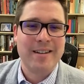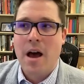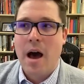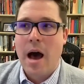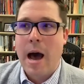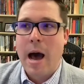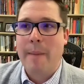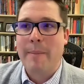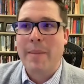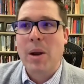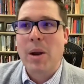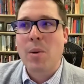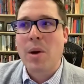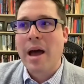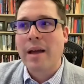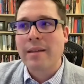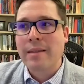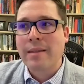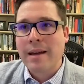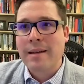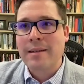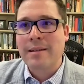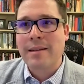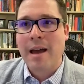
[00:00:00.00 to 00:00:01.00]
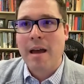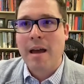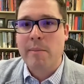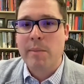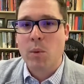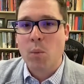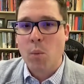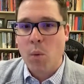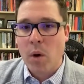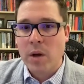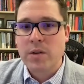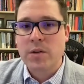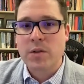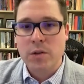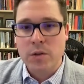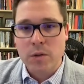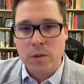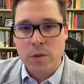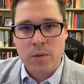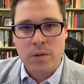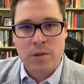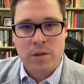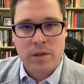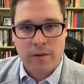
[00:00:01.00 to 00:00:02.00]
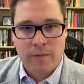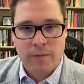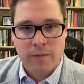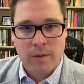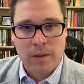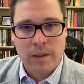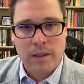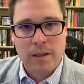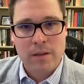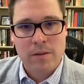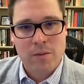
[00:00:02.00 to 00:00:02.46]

Now, at that time, it was used differently.